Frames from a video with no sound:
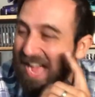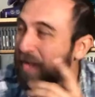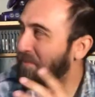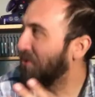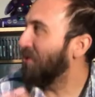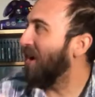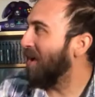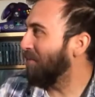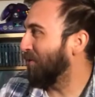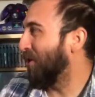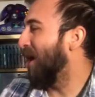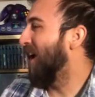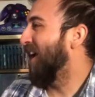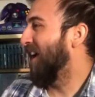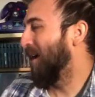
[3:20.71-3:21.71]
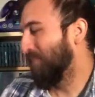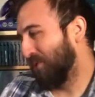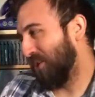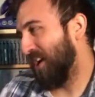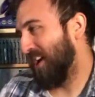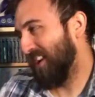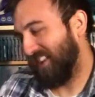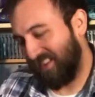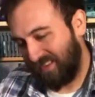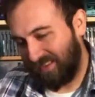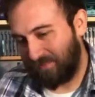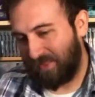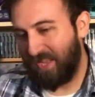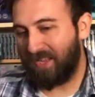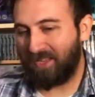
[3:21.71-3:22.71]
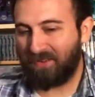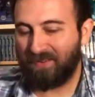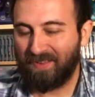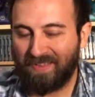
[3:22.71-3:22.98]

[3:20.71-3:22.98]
I'm trying. I'm trying. I'm trying. You're okay. Thank you.